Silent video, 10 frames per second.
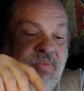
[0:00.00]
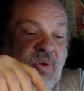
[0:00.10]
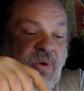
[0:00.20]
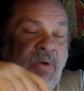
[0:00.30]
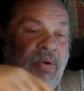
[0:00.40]

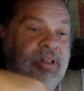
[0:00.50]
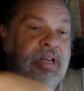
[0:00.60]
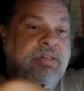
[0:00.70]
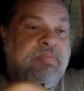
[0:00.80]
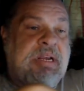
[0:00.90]
Well, we're
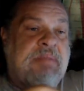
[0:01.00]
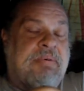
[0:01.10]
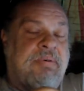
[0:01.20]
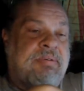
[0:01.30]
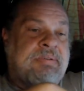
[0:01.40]
those
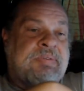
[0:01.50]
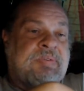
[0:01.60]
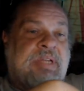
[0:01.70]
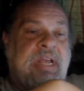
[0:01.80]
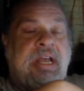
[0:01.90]
people.
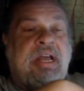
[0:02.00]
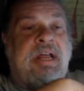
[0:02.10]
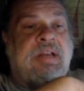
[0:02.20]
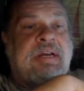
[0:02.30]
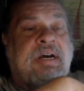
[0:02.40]

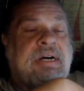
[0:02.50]
And